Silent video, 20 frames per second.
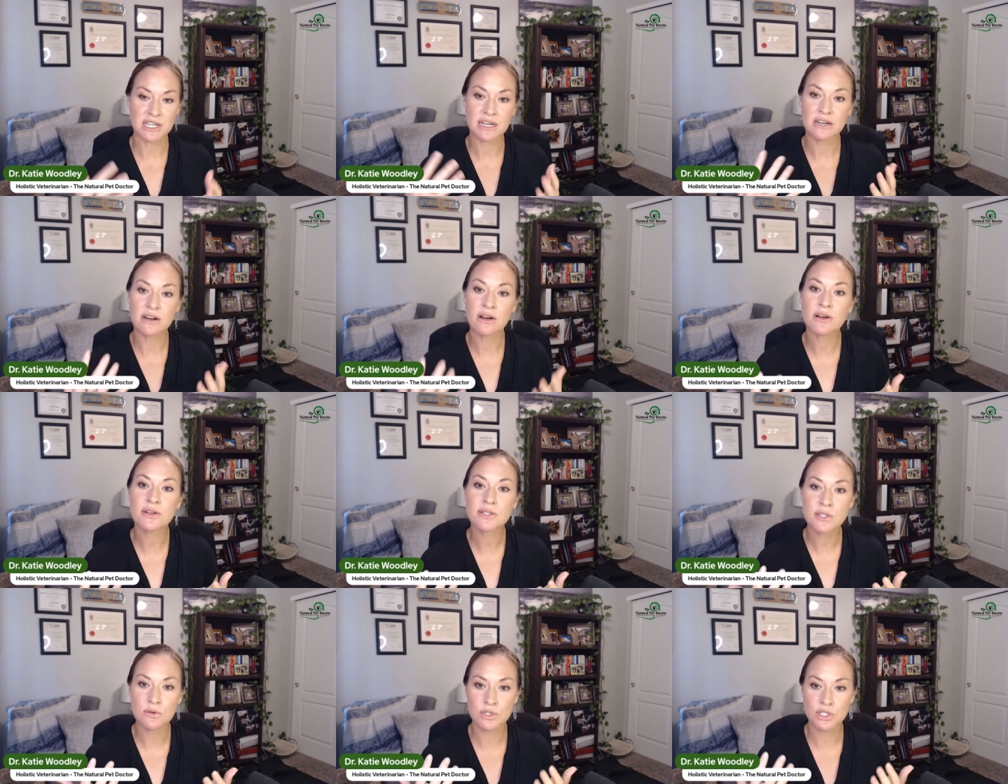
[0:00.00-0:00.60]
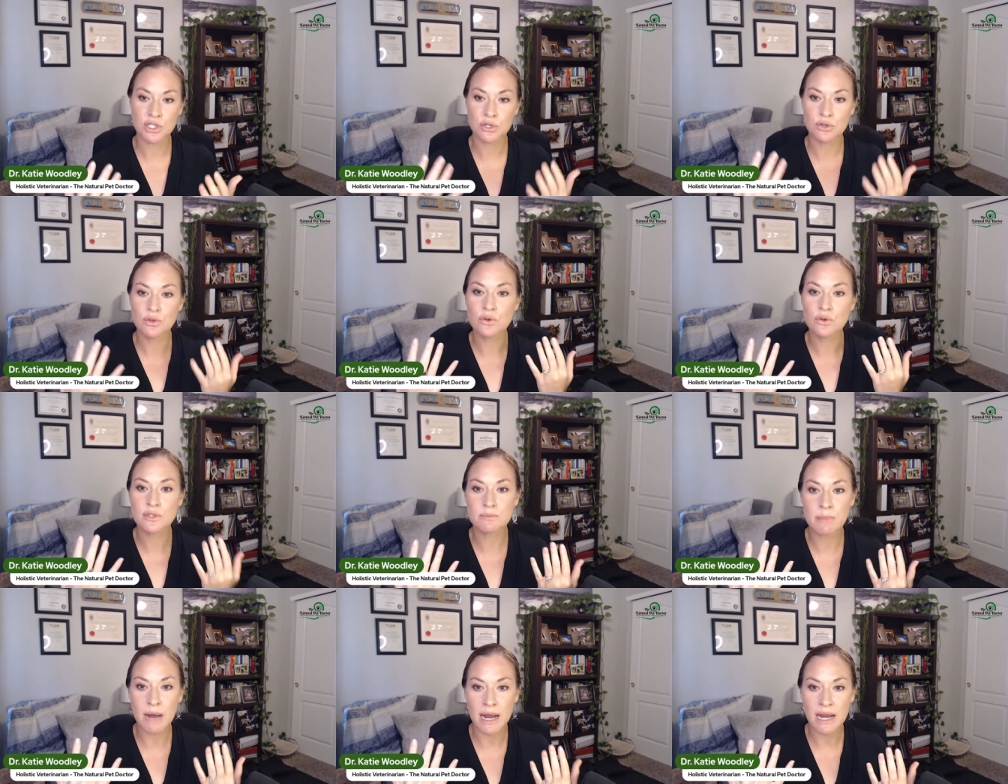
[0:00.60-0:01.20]
And also too,
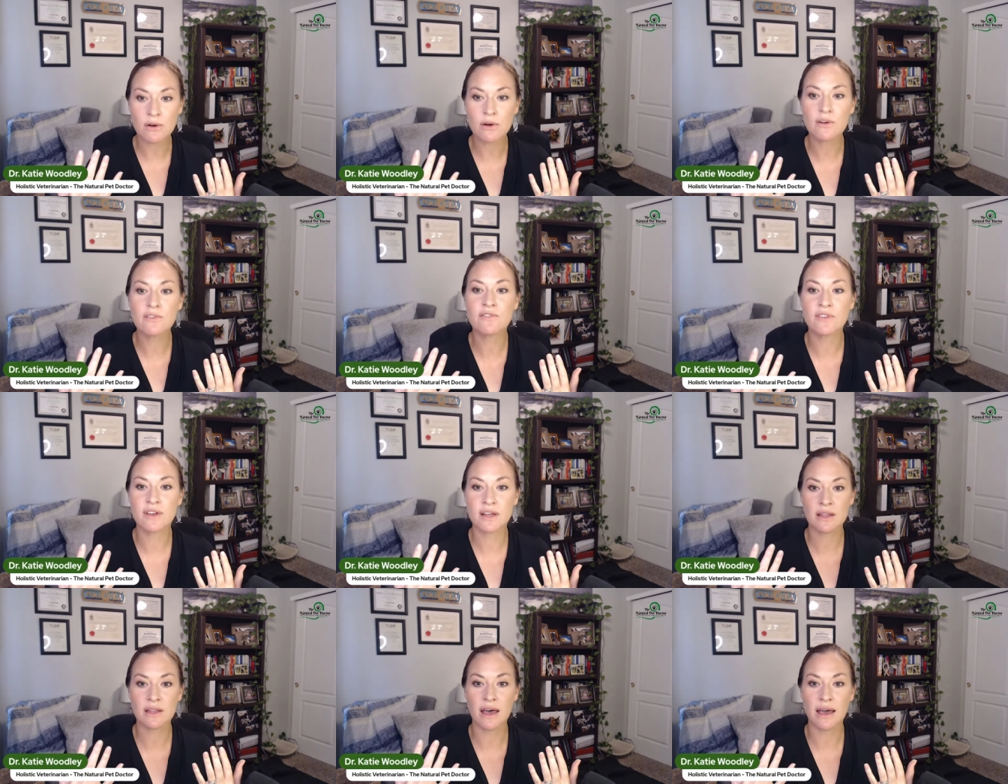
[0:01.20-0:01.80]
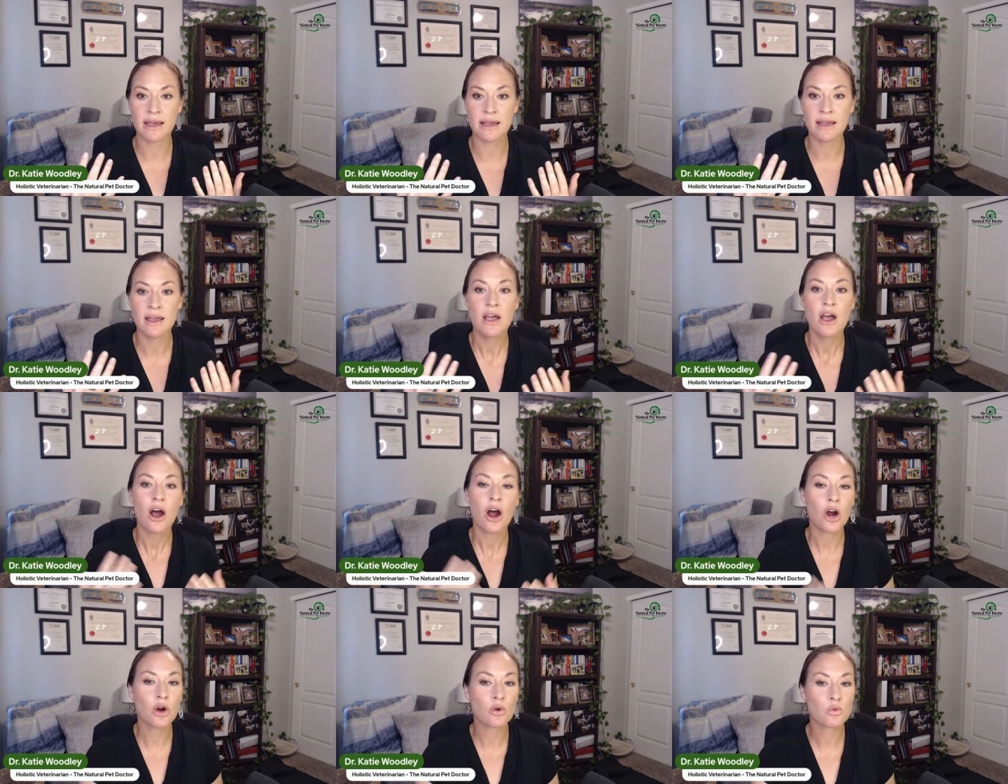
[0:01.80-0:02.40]
those microvilli
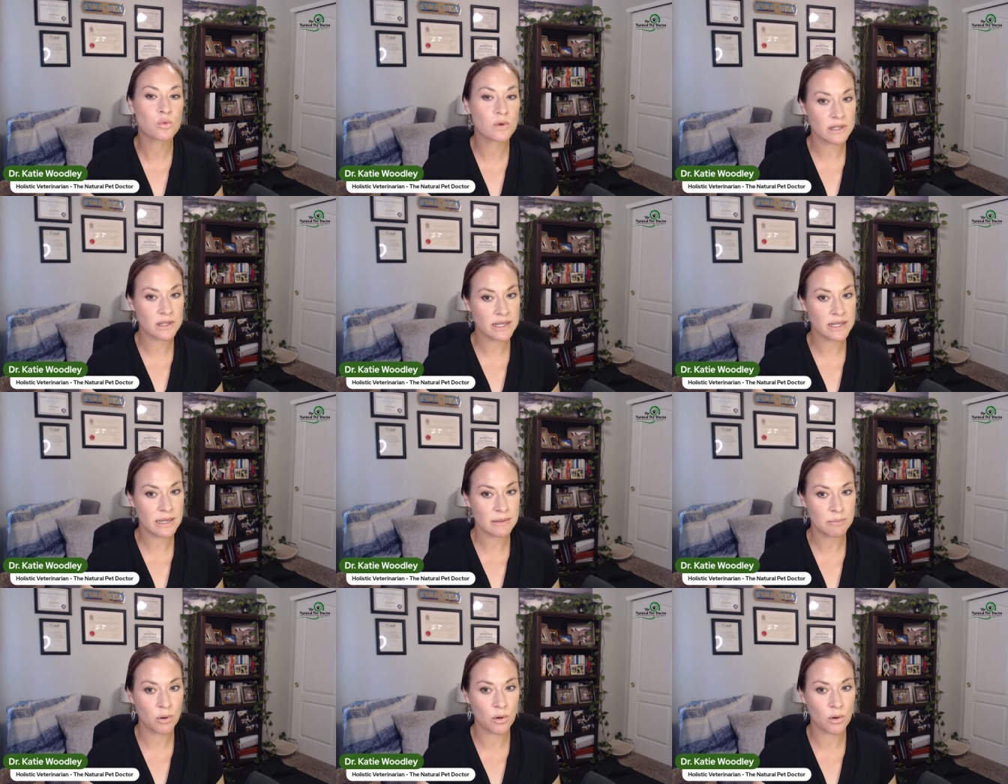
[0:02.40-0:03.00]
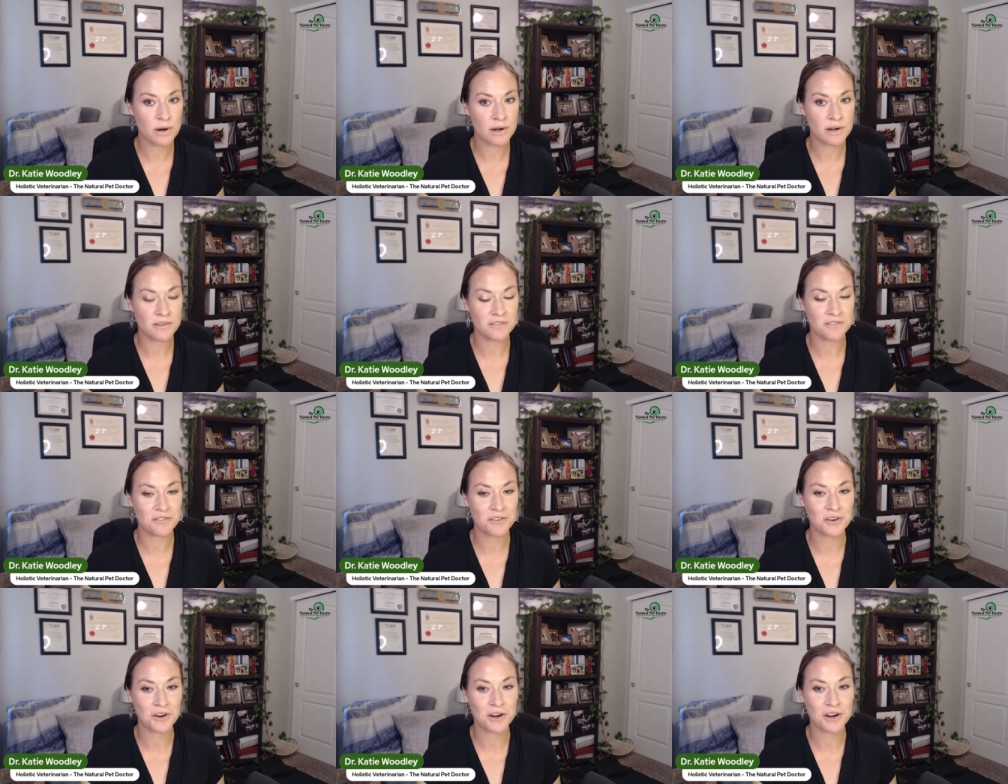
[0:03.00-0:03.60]
are really important
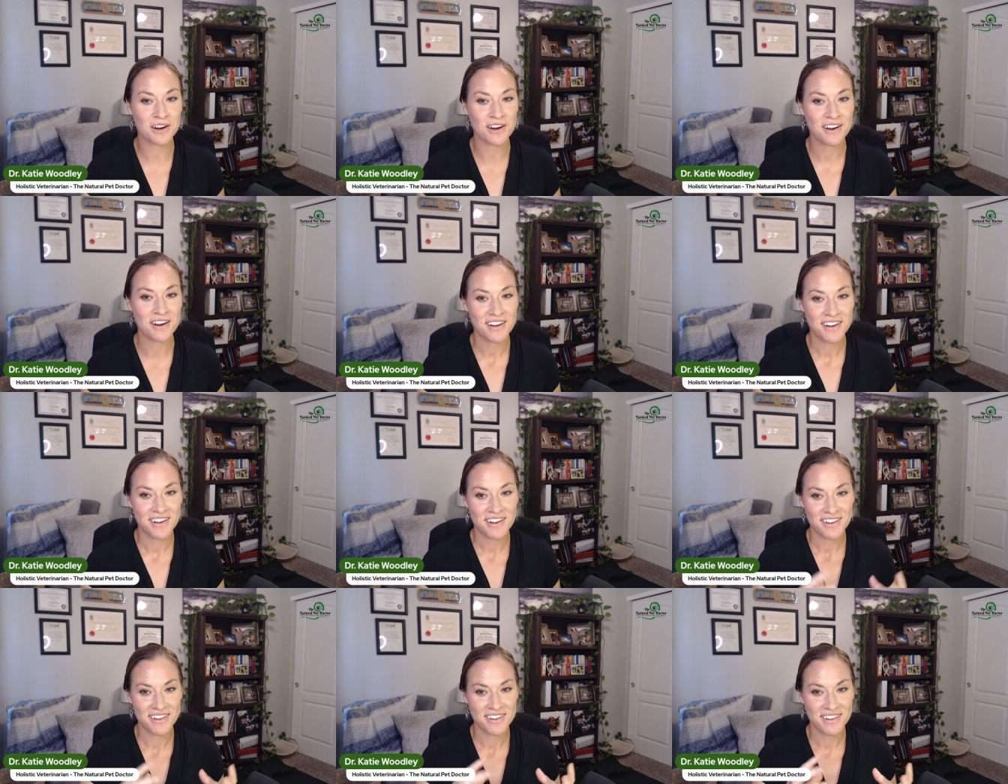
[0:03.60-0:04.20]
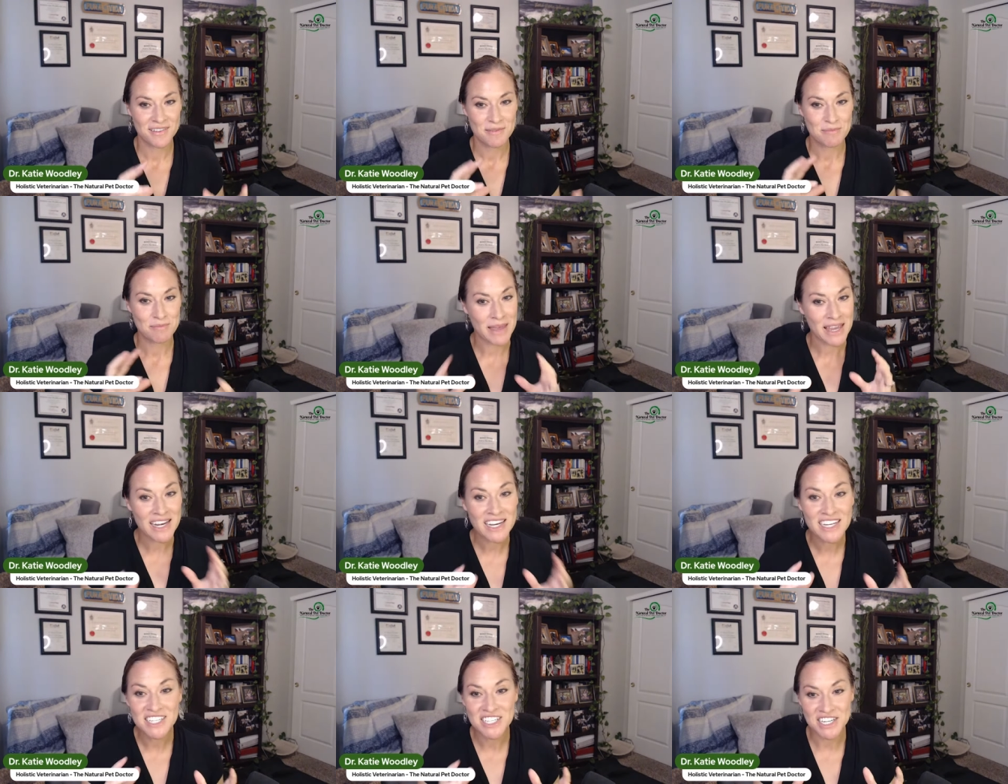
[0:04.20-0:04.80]
for
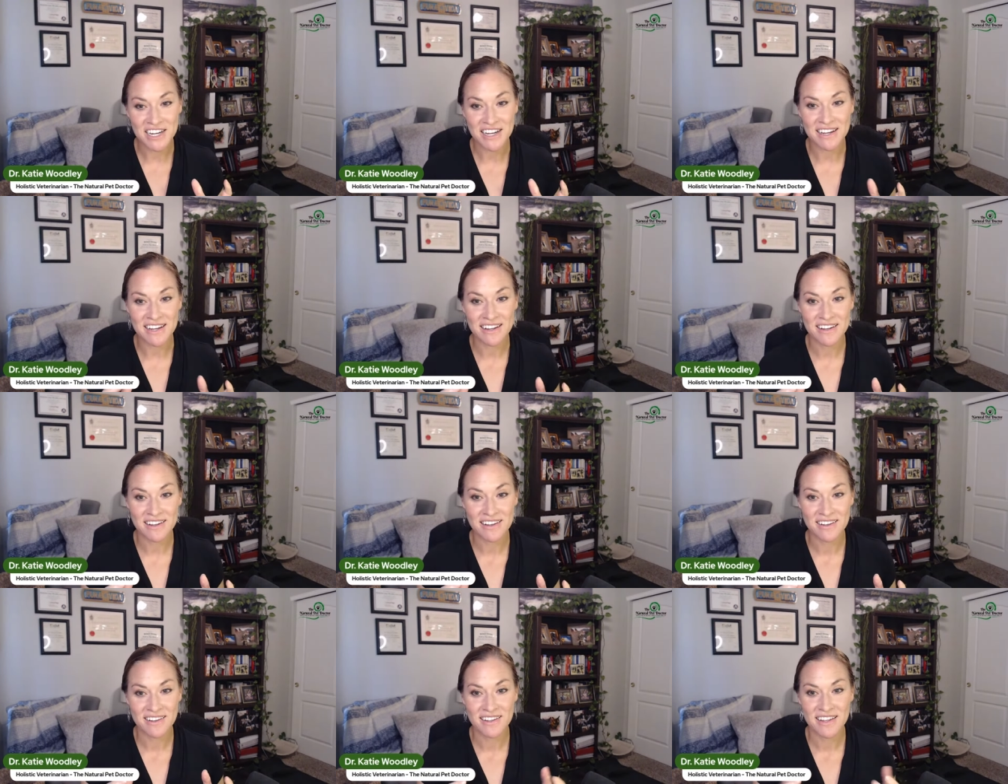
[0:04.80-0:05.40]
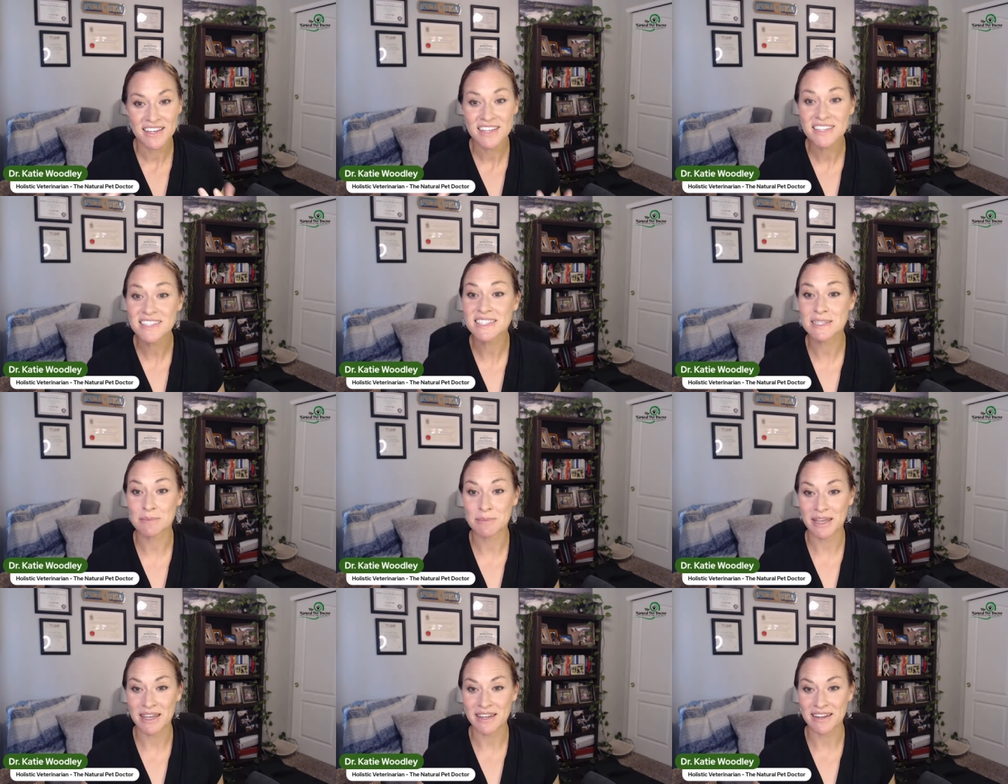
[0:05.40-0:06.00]
managing
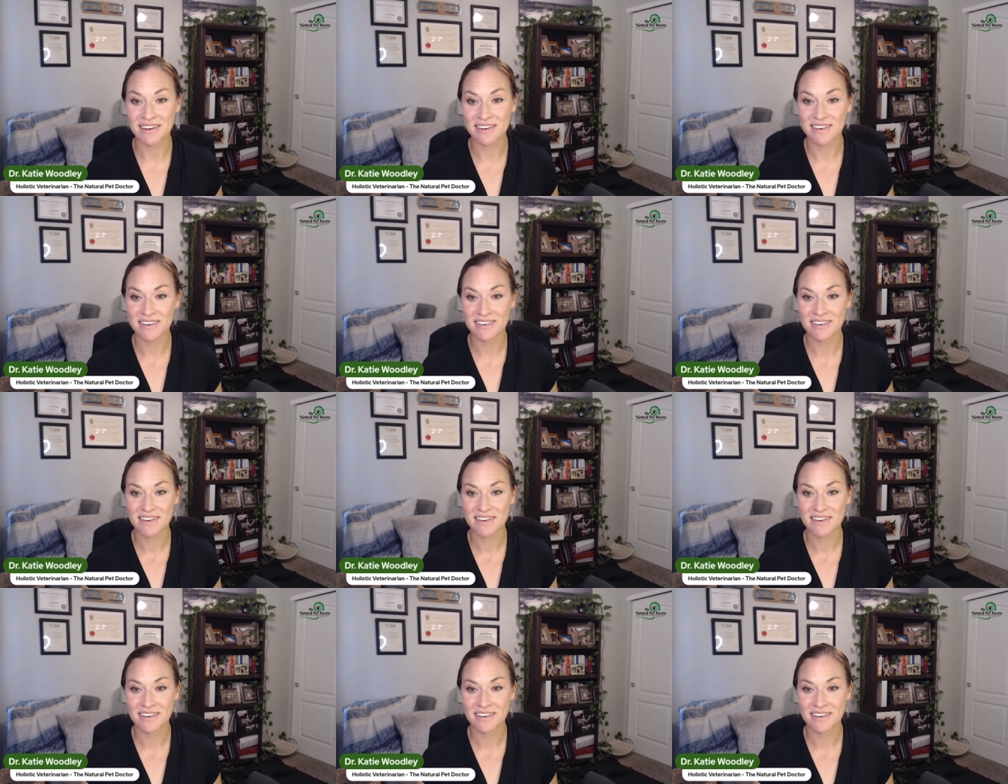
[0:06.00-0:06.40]
histamine,